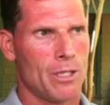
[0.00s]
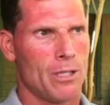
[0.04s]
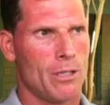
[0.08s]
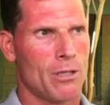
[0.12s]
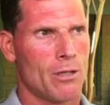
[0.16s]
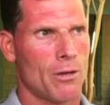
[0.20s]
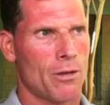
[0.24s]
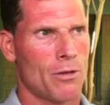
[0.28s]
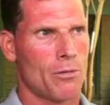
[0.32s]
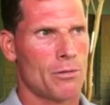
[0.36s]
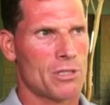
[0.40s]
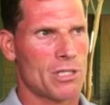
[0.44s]

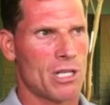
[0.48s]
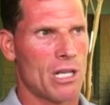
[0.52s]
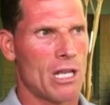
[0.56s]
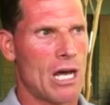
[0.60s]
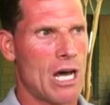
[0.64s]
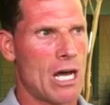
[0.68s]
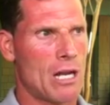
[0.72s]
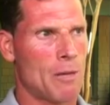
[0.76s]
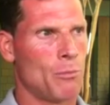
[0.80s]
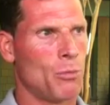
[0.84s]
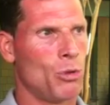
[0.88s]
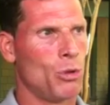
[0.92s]
You know, there was a
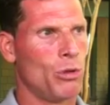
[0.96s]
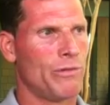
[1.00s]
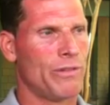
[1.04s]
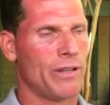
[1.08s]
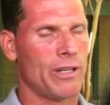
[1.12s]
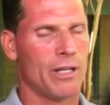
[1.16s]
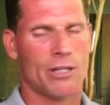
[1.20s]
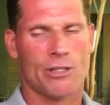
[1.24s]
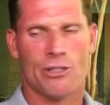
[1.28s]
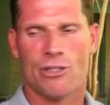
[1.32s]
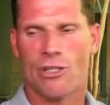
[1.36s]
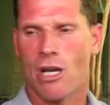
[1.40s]
lot of
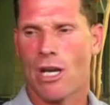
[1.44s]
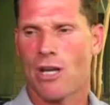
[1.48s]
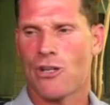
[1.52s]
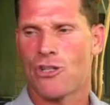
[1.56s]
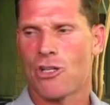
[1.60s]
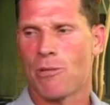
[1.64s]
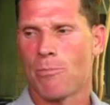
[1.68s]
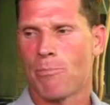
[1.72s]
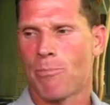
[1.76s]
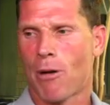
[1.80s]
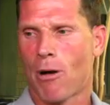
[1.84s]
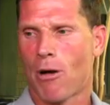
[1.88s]
moving and
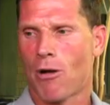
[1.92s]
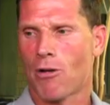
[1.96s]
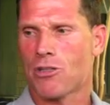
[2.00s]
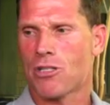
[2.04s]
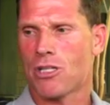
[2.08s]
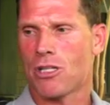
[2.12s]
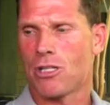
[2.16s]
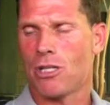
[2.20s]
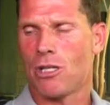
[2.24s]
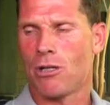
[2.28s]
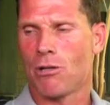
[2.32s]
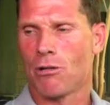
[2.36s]
changing
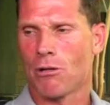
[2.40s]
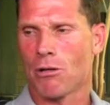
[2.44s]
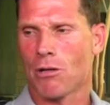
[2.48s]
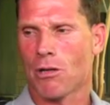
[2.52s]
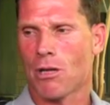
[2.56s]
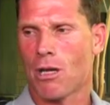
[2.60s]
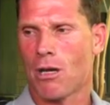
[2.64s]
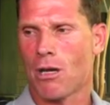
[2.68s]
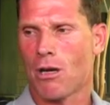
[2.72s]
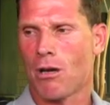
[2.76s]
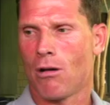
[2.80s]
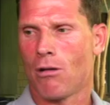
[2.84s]
parts a year
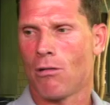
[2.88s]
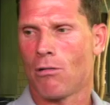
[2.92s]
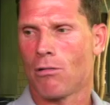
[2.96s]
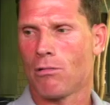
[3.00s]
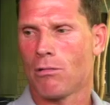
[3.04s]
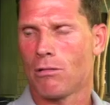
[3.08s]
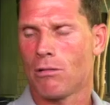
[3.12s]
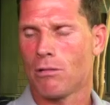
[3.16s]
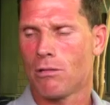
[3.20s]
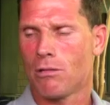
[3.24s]
ago.